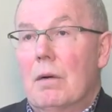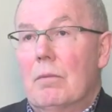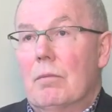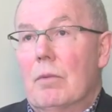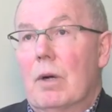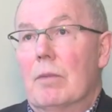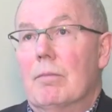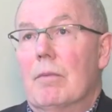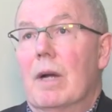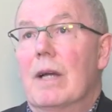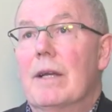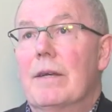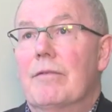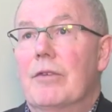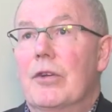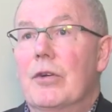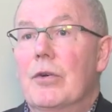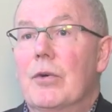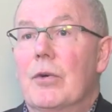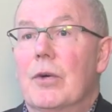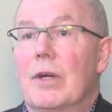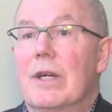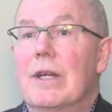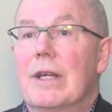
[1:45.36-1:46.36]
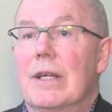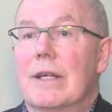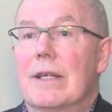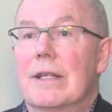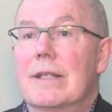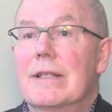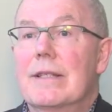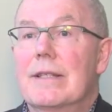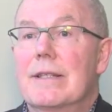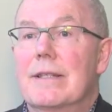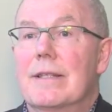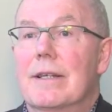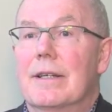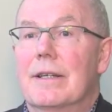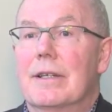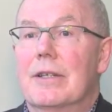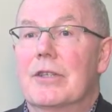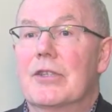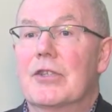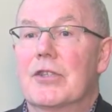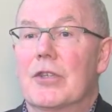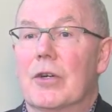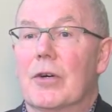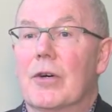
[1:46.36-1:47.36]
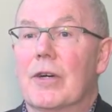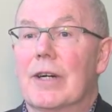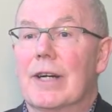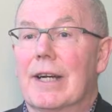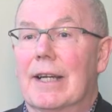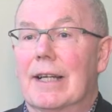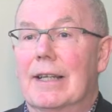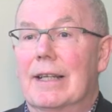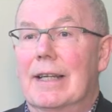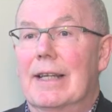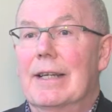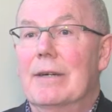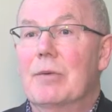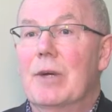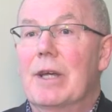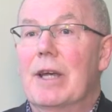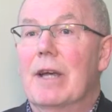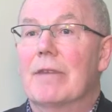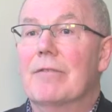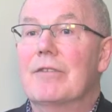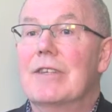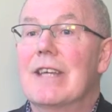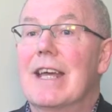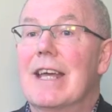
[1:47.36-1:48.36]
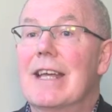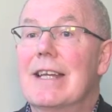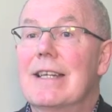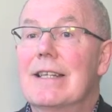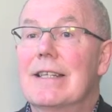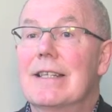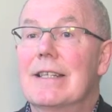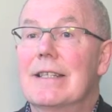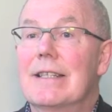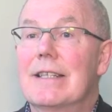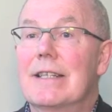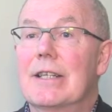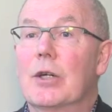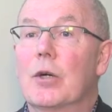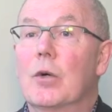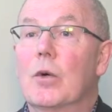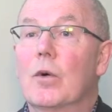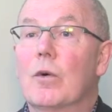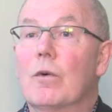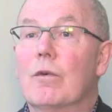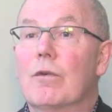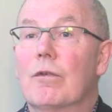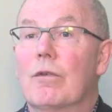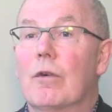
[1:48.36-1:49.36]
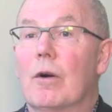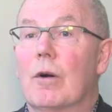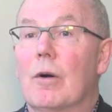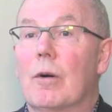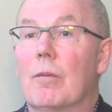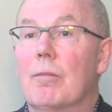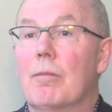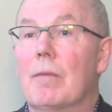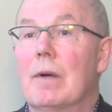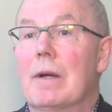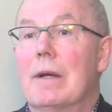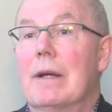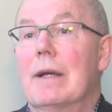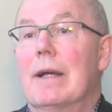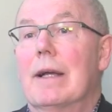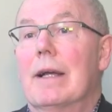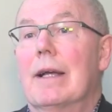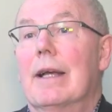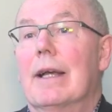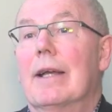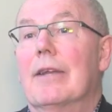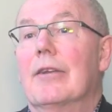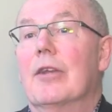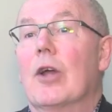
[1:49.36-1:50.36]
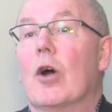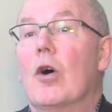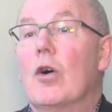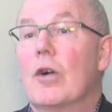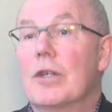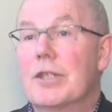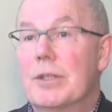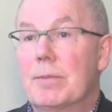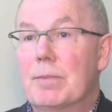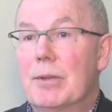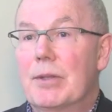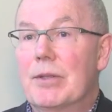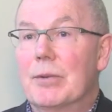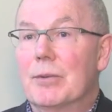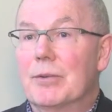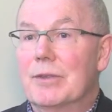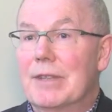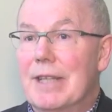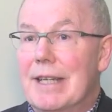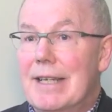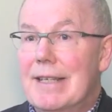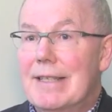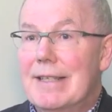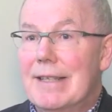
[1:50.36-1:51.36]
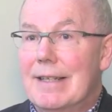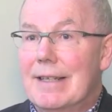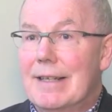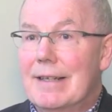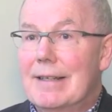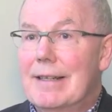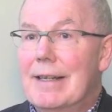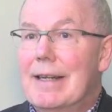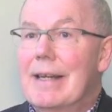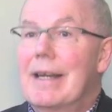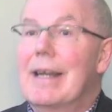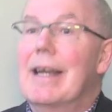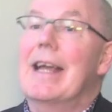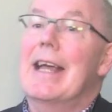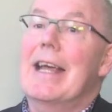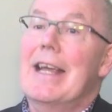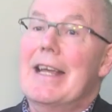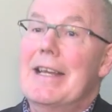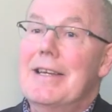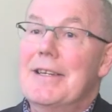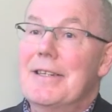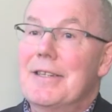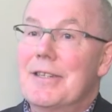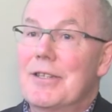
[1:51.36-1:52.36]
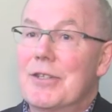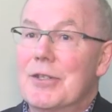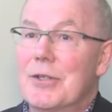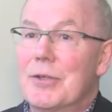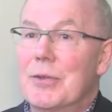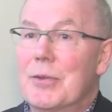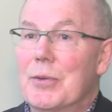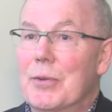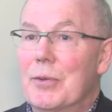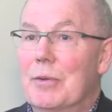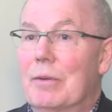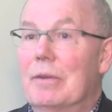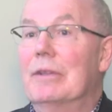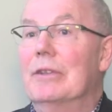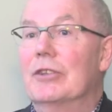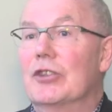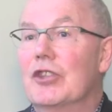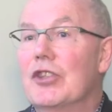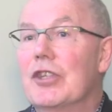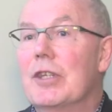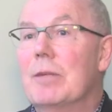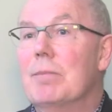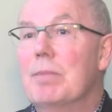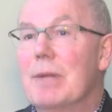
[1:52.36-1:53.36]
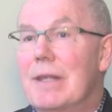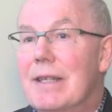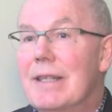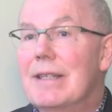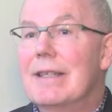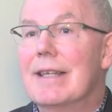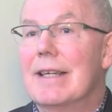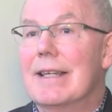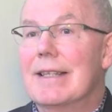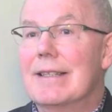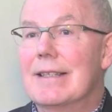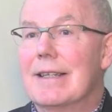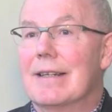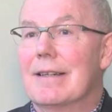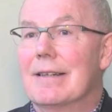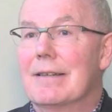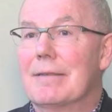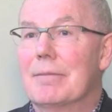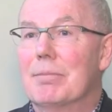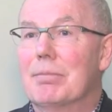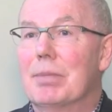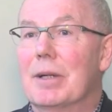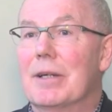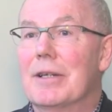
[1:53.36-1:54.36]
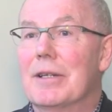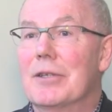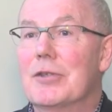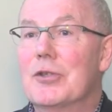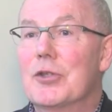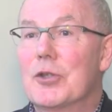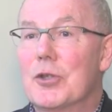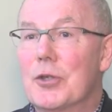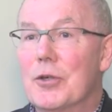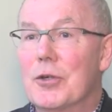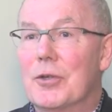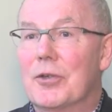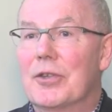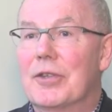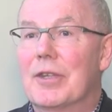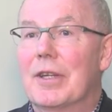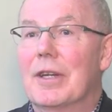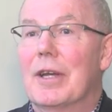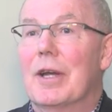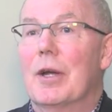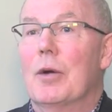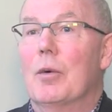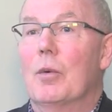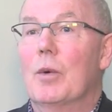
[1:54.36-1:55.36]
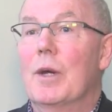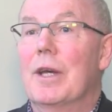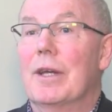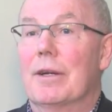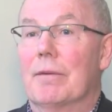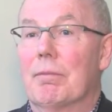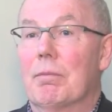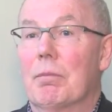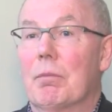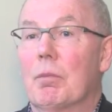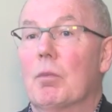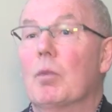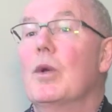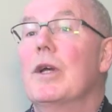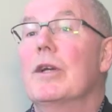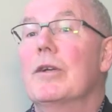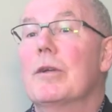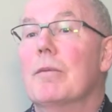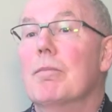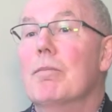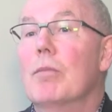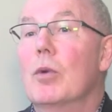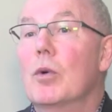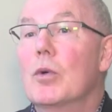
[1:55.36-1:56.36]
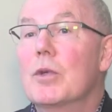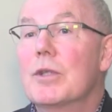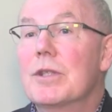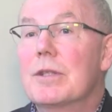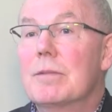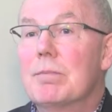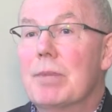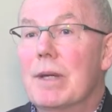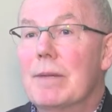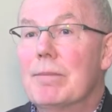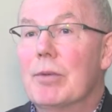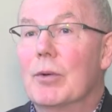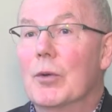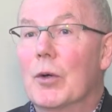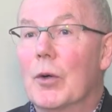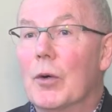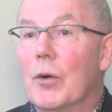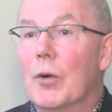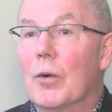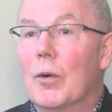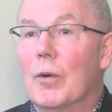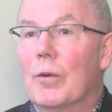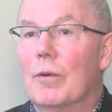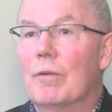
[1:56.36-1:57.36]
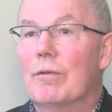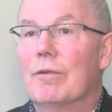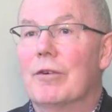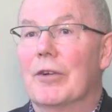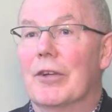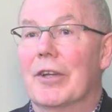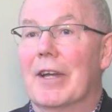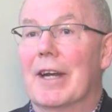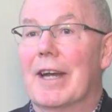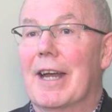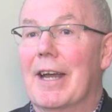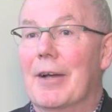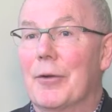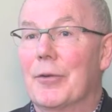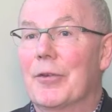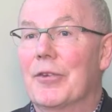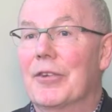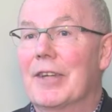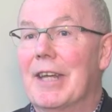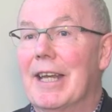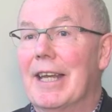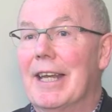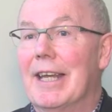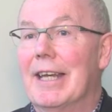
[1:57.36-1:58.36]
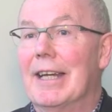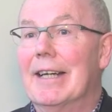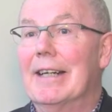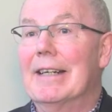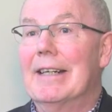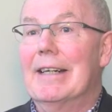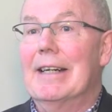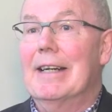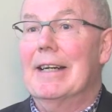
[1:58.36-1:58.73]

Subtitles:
Well, my view is that historically we have tended to go from the hospital data into GP data, but in truth, where do most people go for their health care?